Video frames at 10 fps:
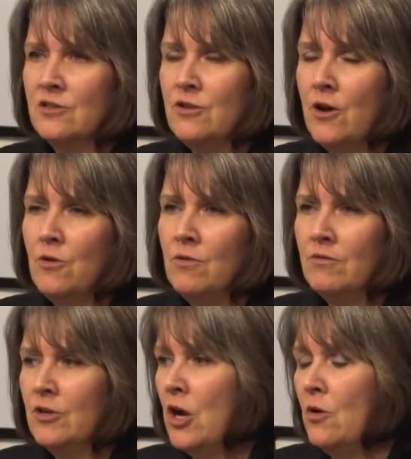no
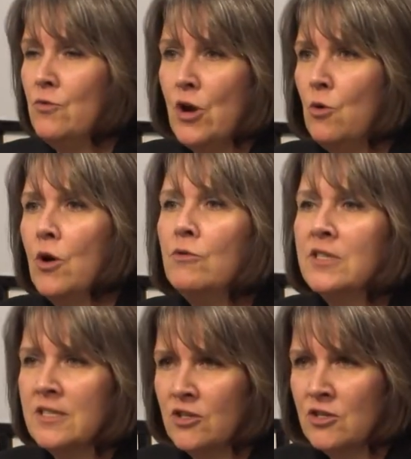go, no go
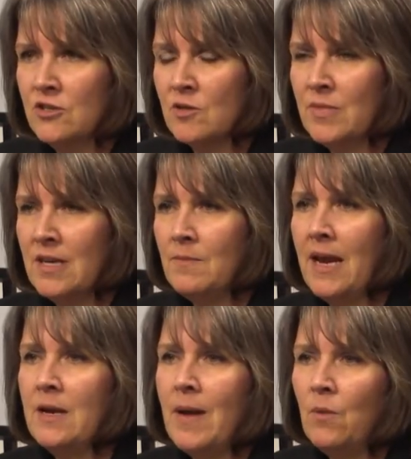decisions are being
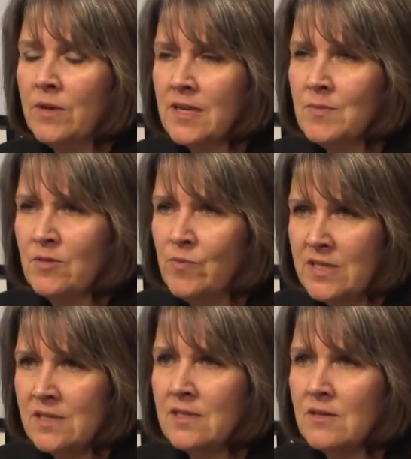made about what types of
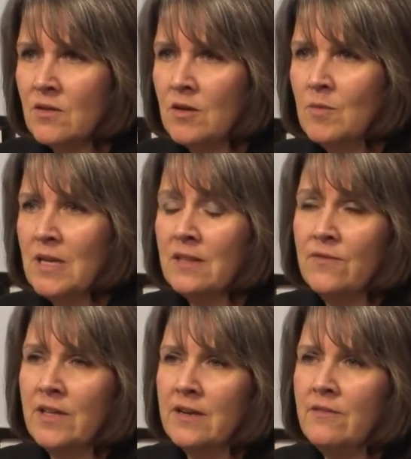businesses are going to be in the
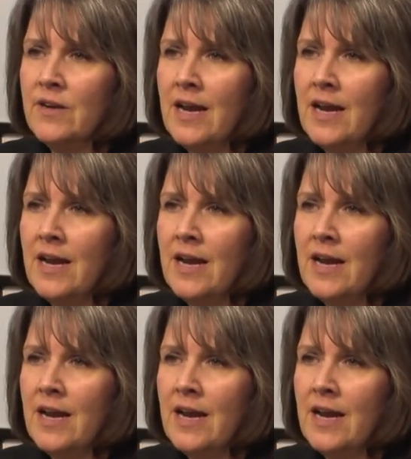Philadelphia